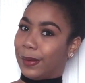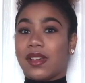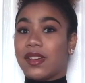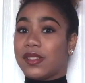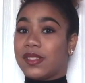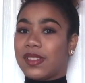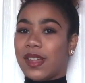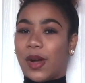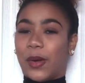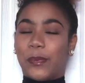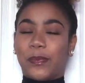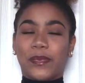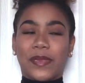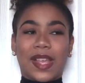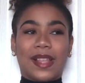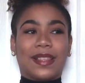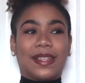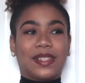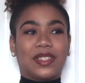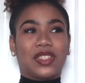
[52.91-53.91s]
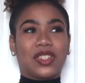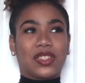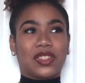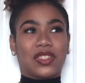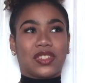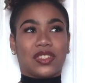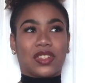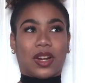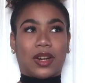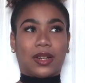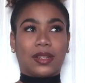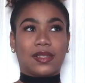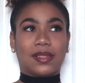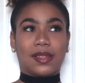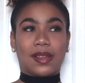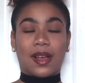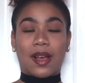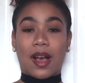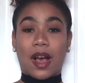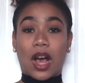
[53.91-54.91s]
So let's just start
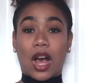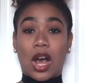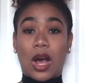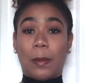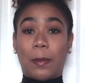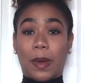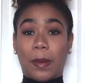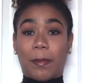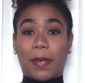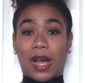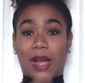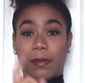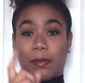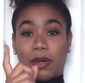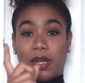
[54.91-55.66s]
by